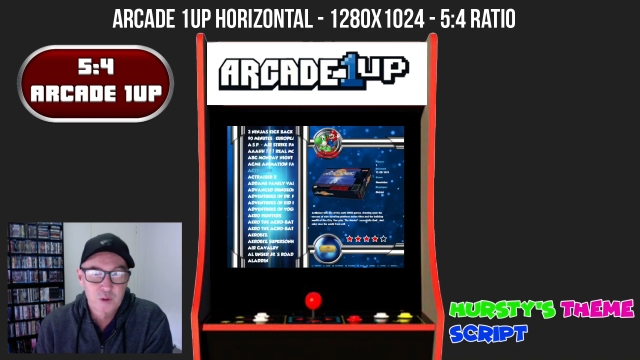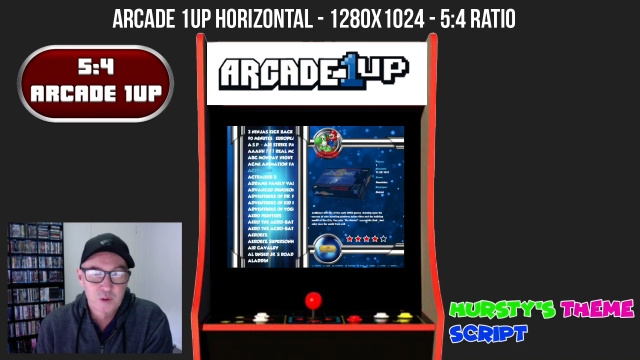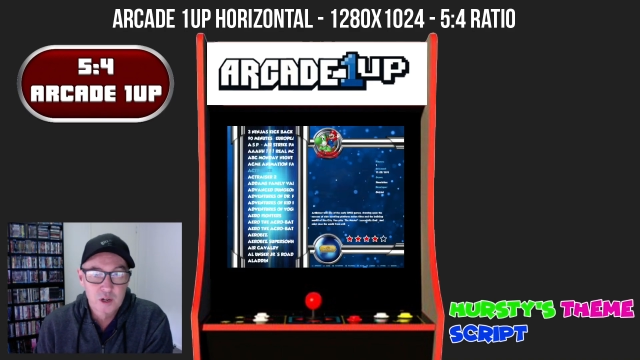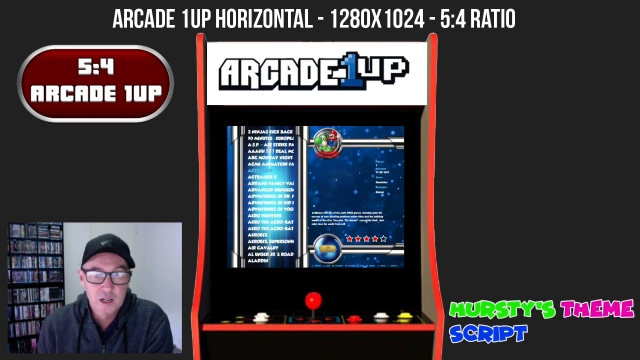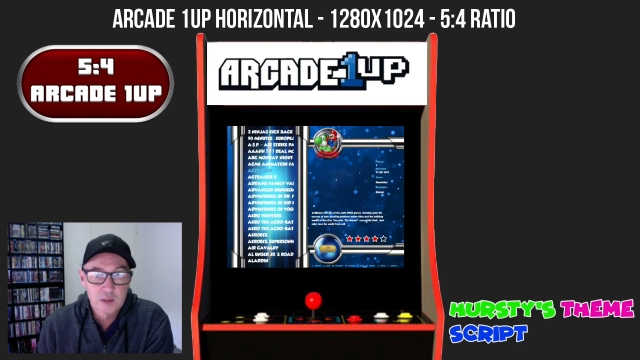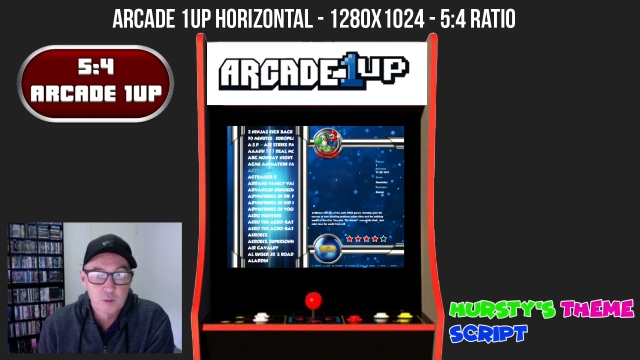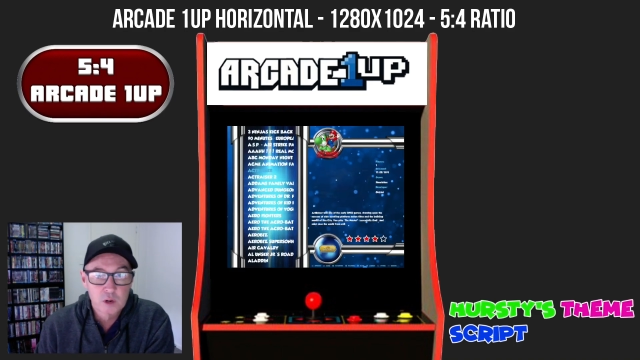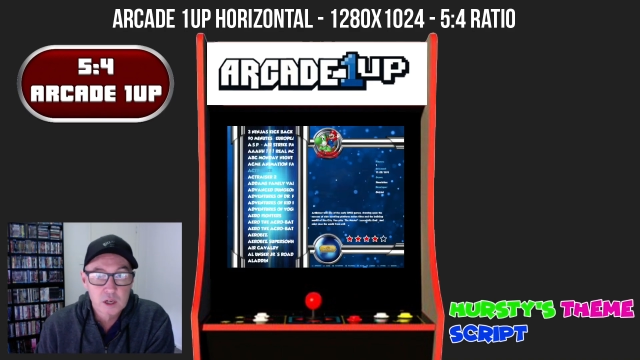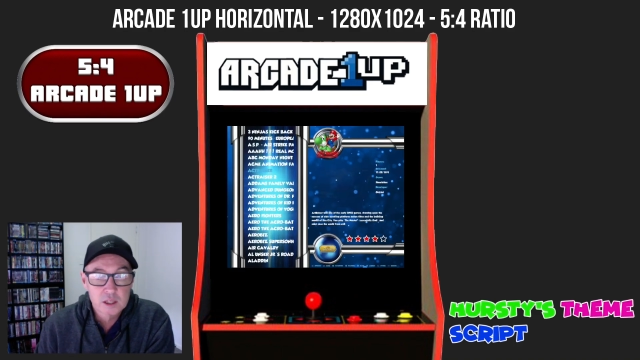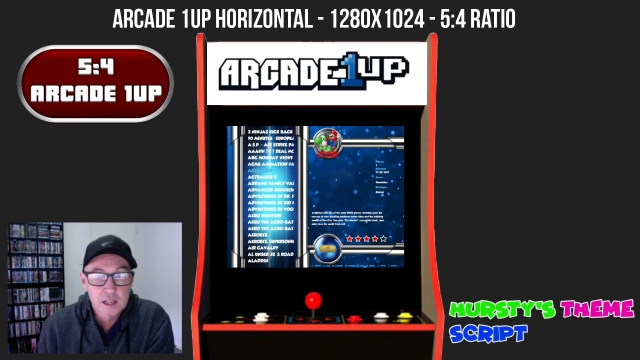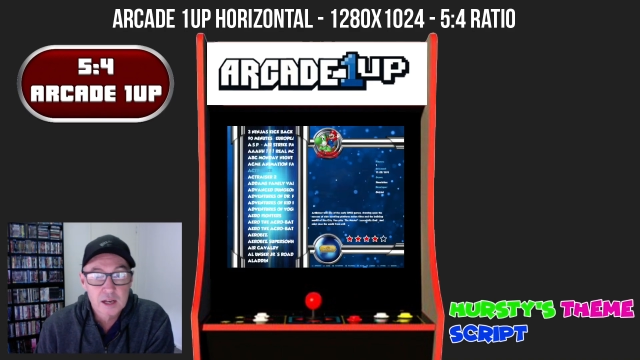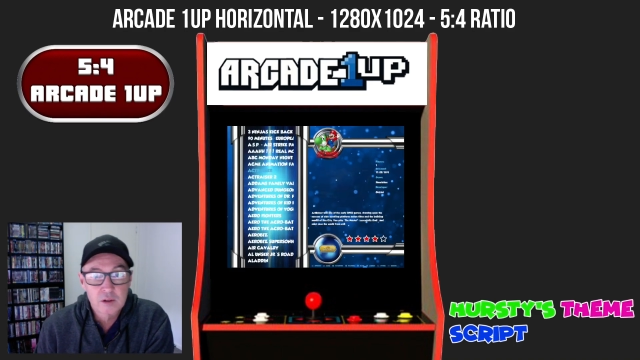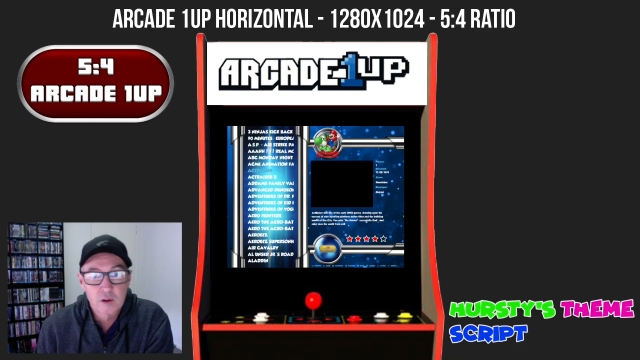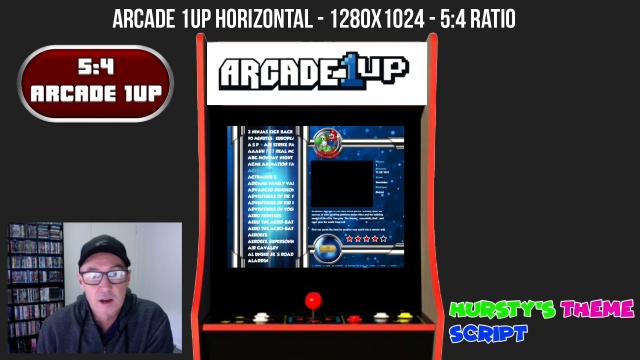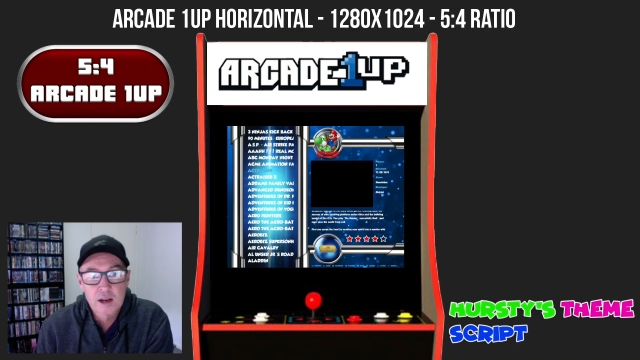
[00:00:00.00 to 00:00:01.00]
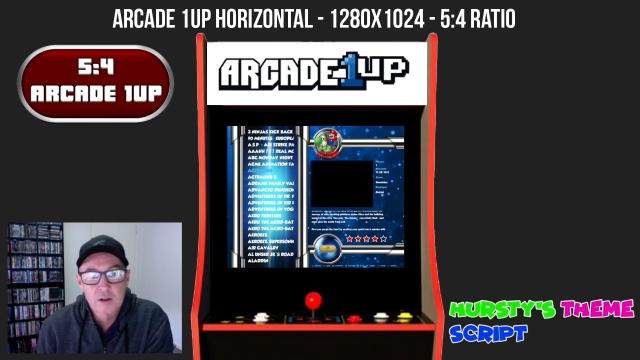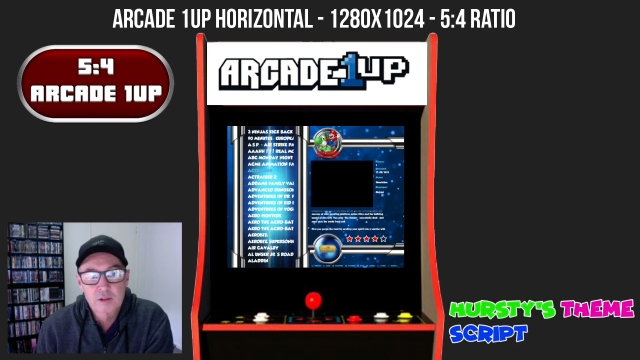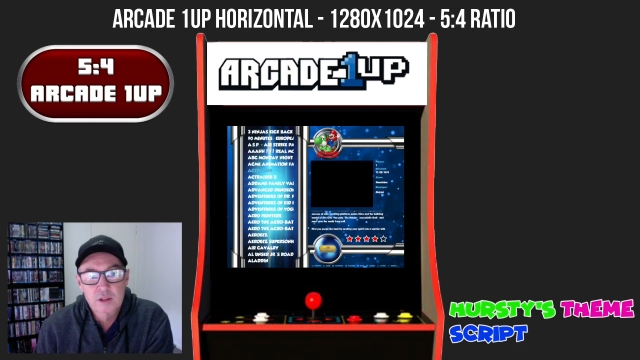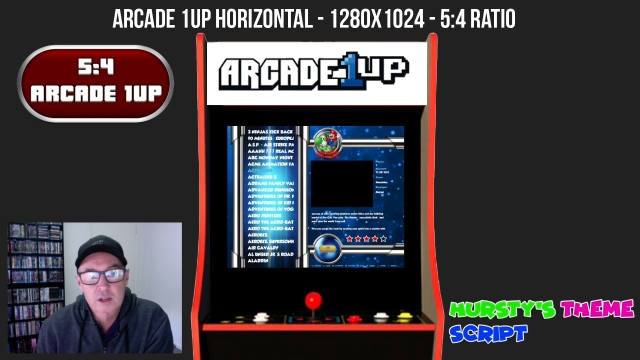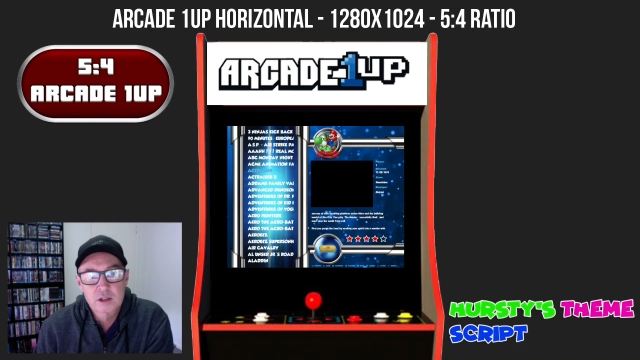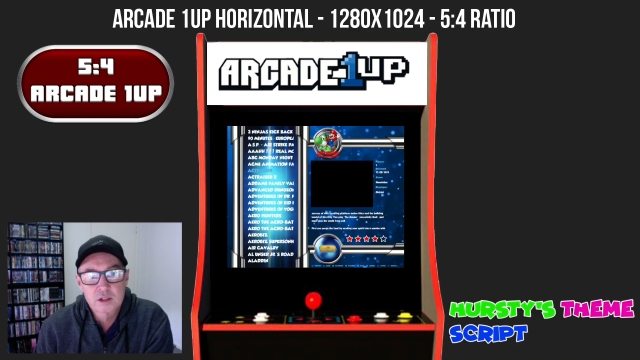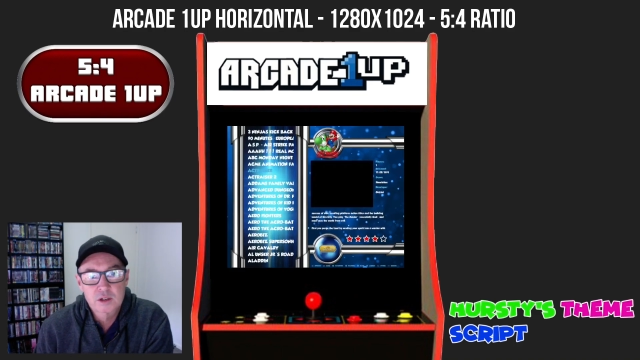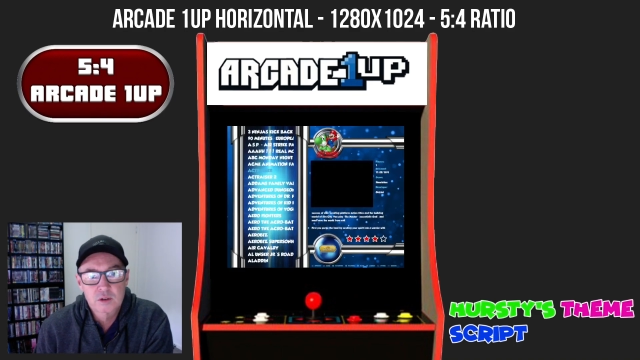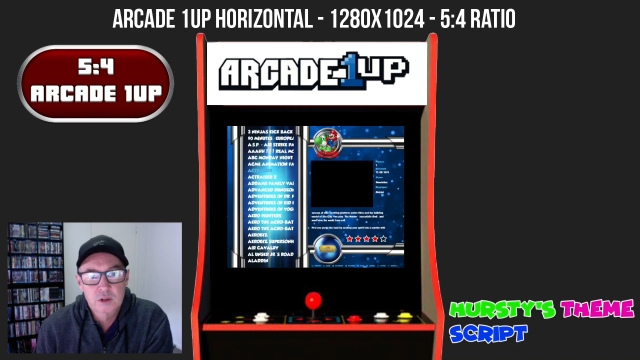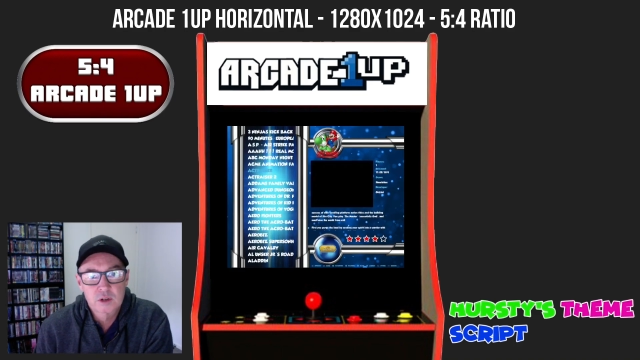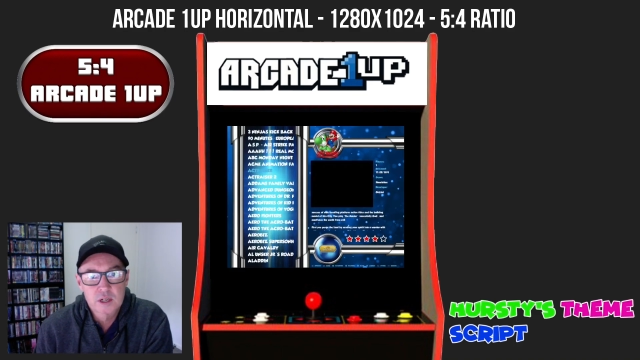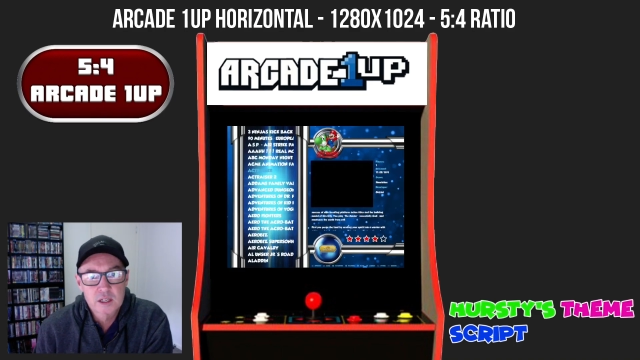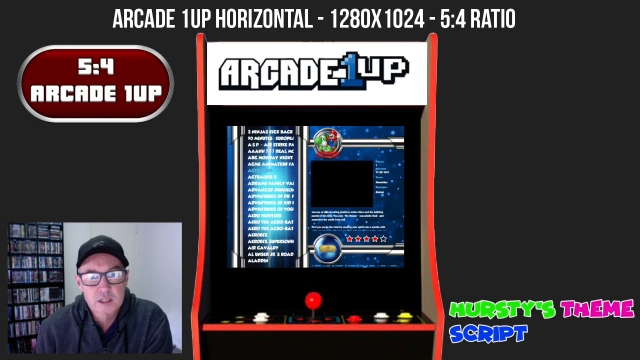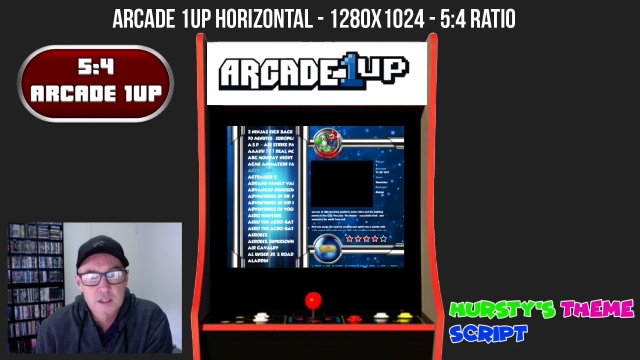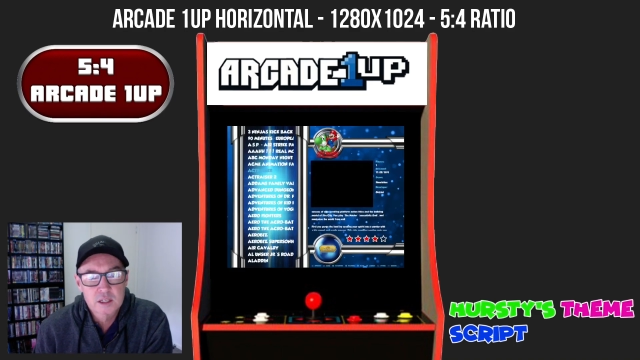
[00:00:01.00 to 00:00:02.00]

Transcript: really work that great on those screens.